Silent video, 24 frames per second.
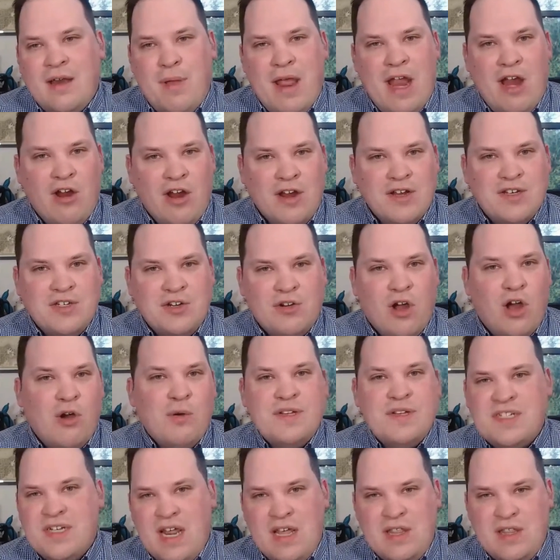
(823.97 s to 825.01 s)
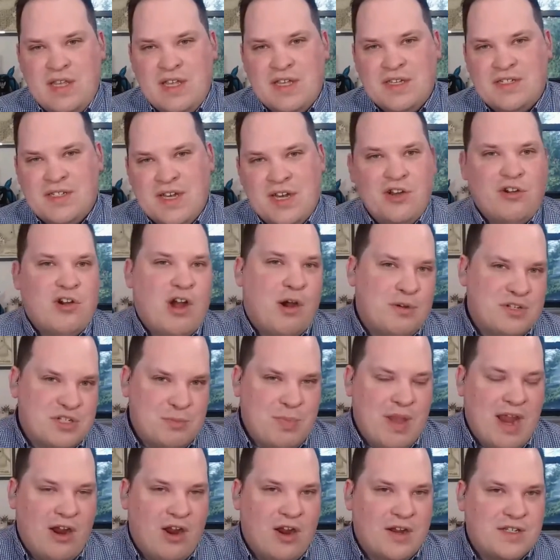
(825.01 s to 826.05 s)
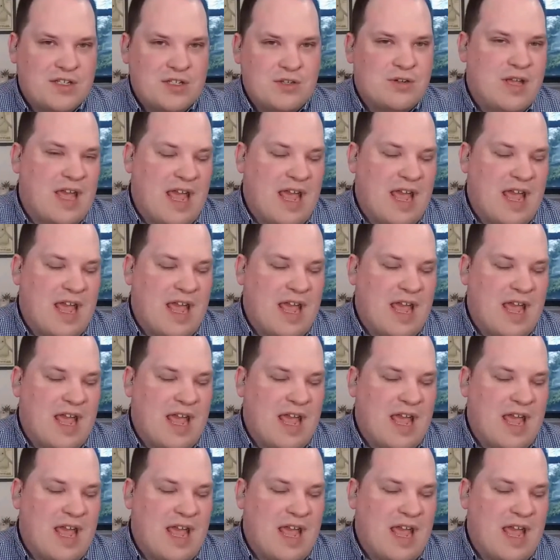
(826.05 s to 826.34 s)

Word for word: and a parent, you're always an atheist and you're always a parent.